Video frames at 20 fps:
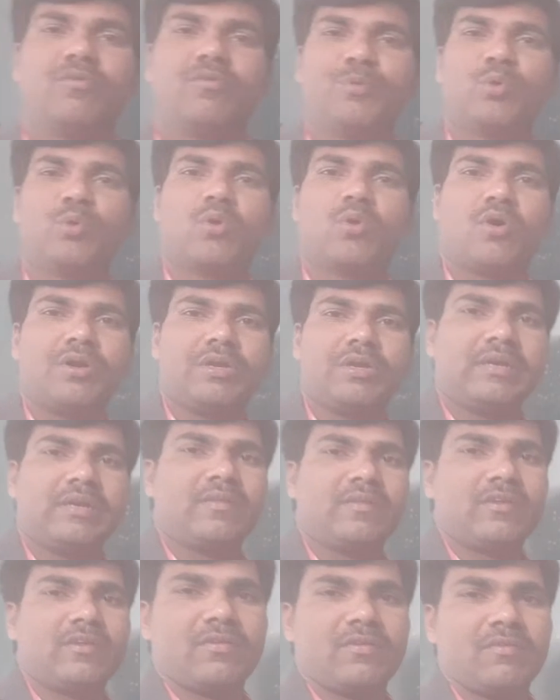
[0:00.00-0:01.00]
you got it.
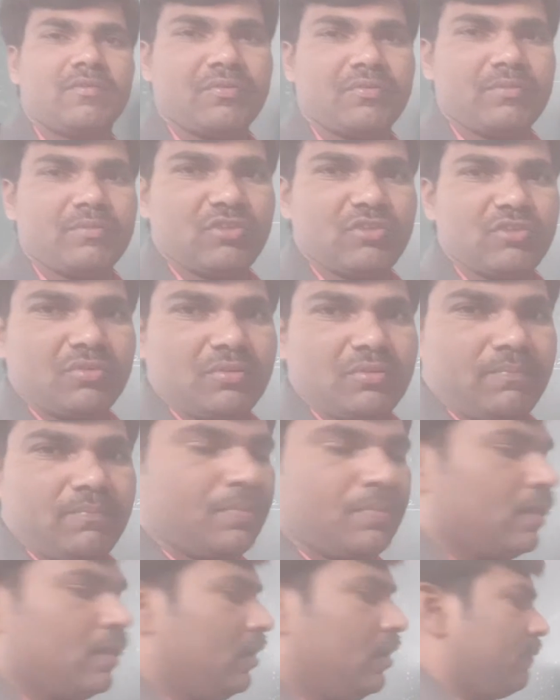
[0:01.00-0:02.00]
This information.
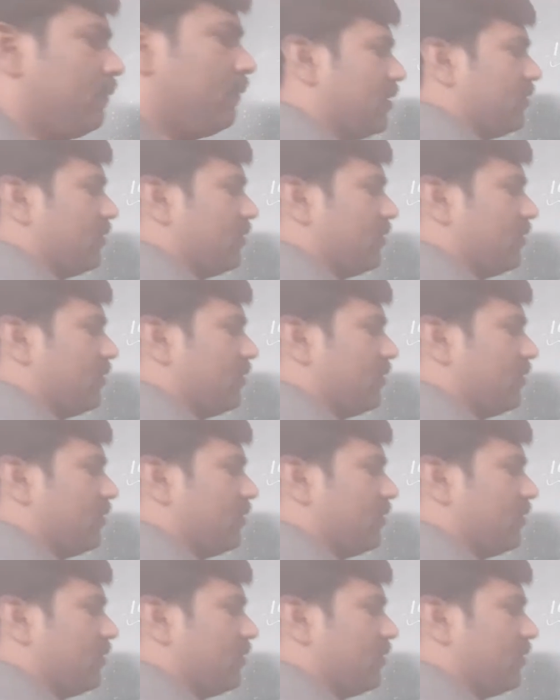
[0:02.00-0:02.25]
Yes,